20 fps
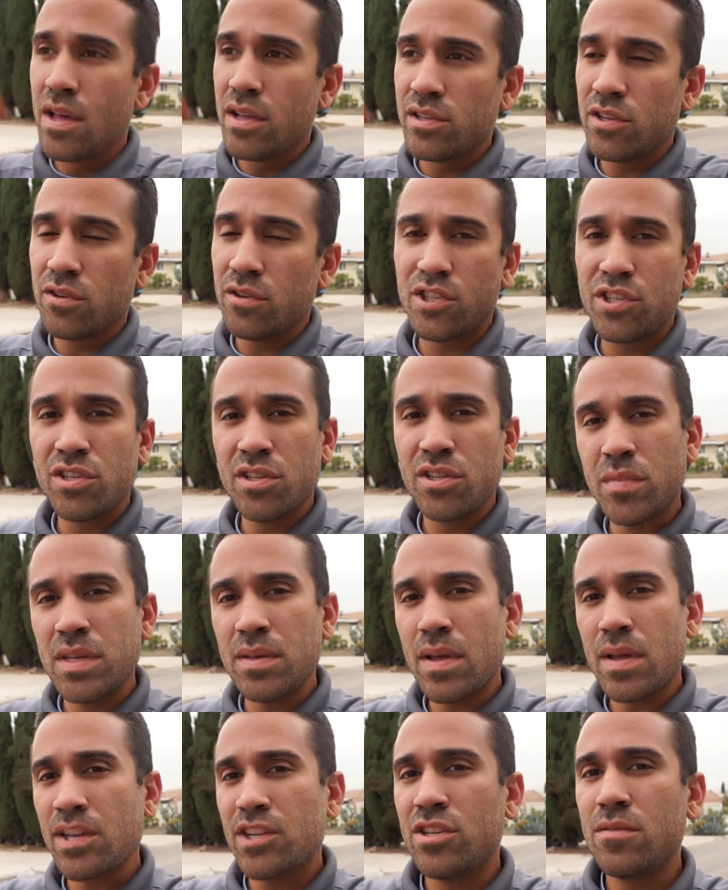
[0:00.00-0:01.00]
So I should
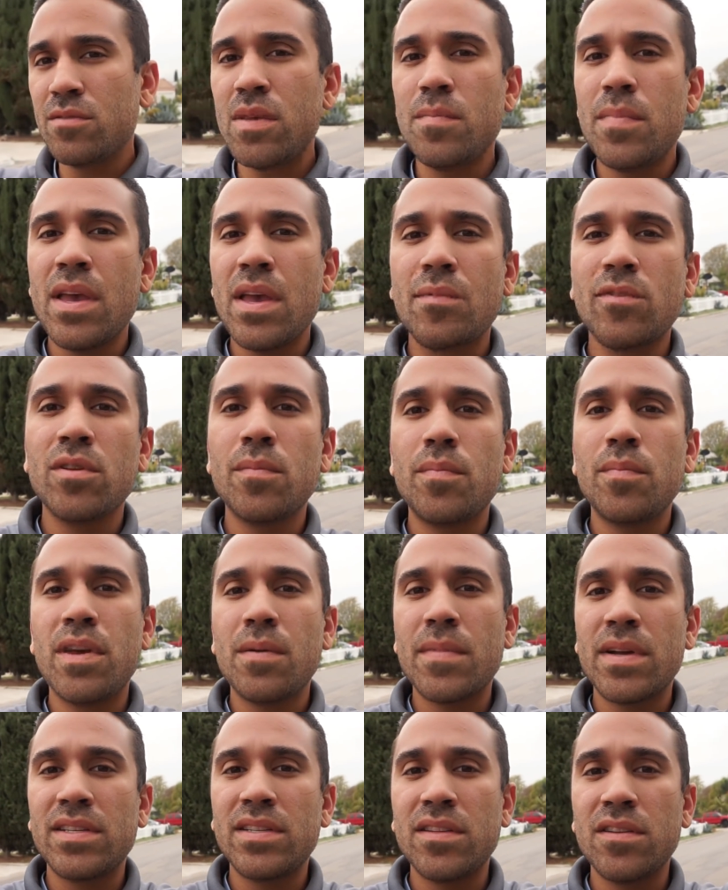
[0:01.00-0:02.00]
be able to
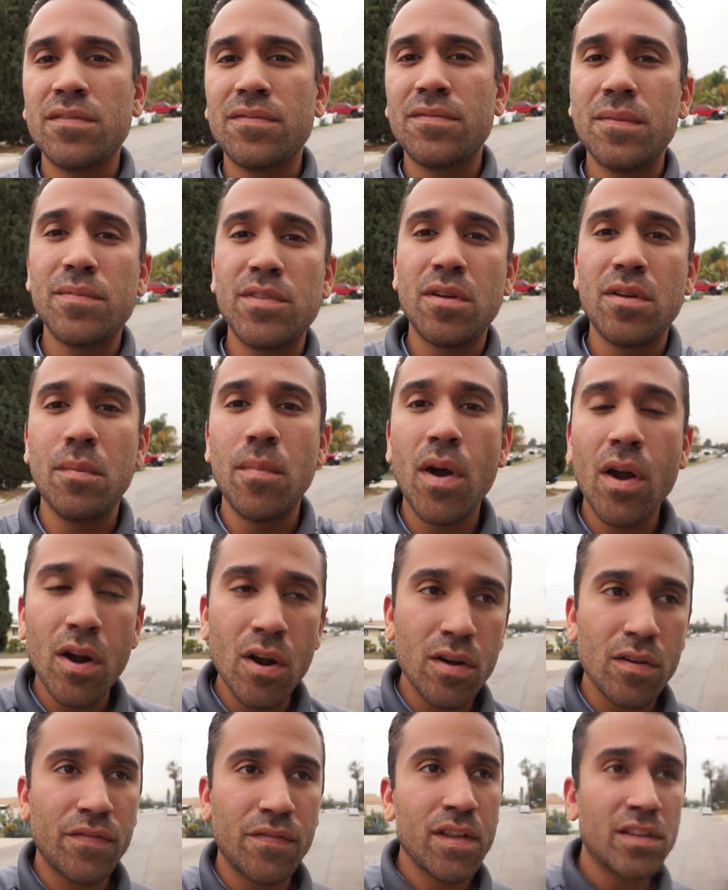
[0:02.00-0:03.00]
pick my stuff up
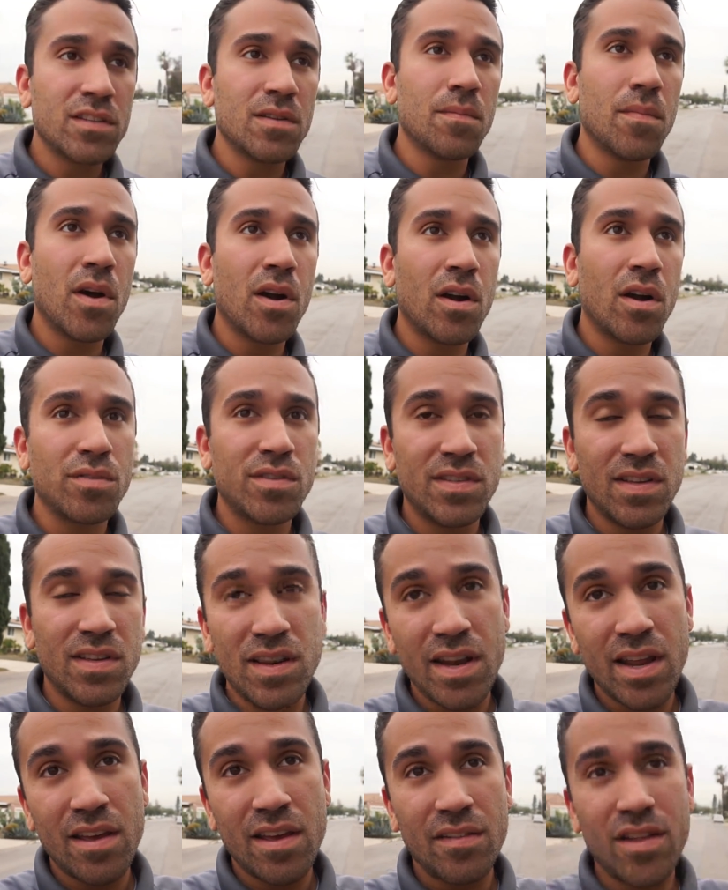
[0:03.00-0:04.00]
tomorrow. If not tomorrow,
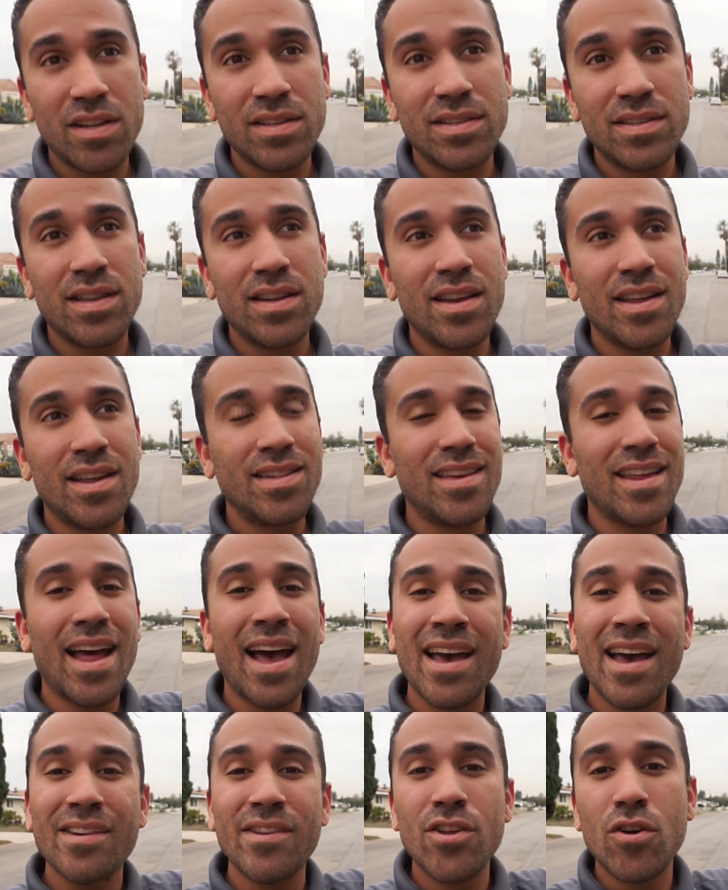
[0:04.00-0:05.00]
Sunday. If not Sunday, then
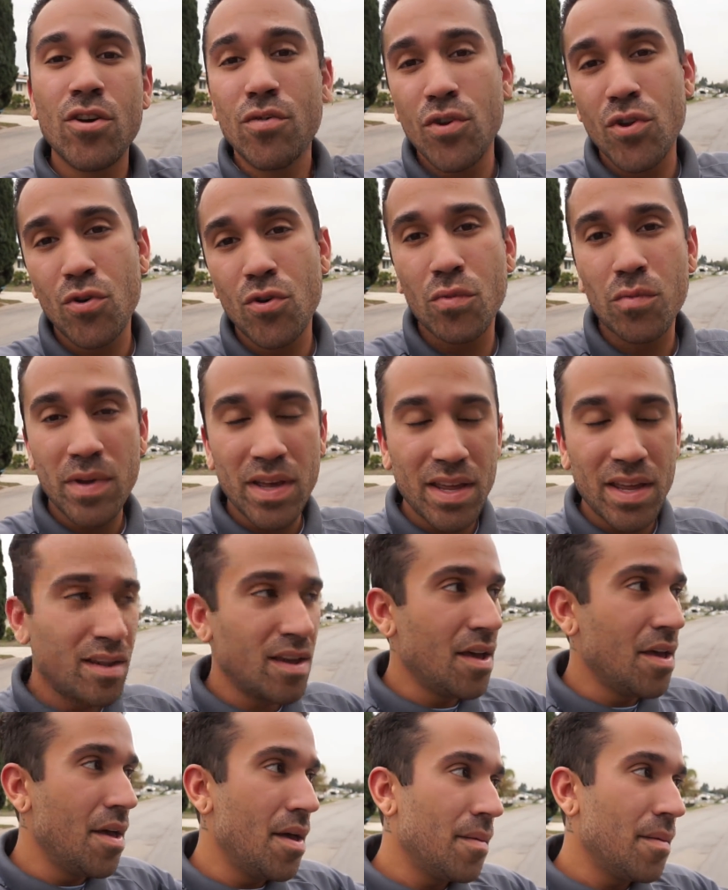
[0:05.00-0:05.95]
I don't know when.